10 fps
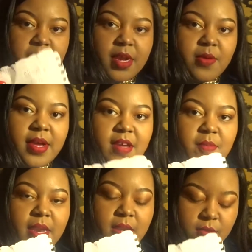here. I have
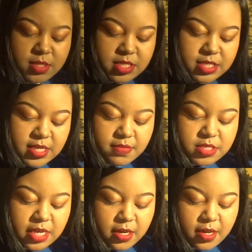my notes and stuff
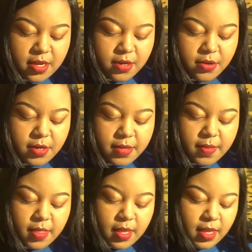jotted down on it
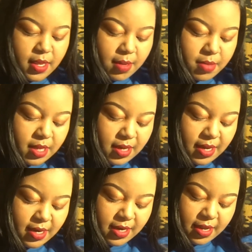and I'm looking
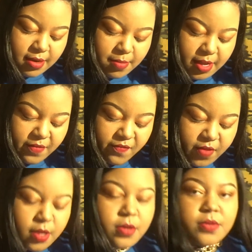kind of down at my
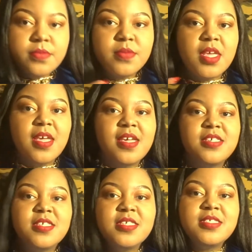phone
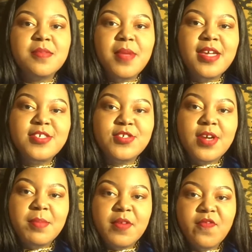just to make sure
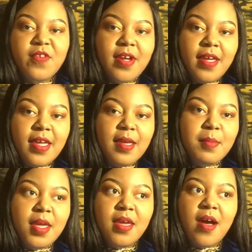I'm in frame
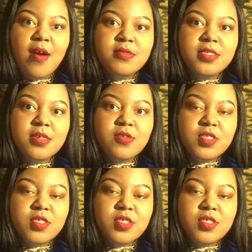and also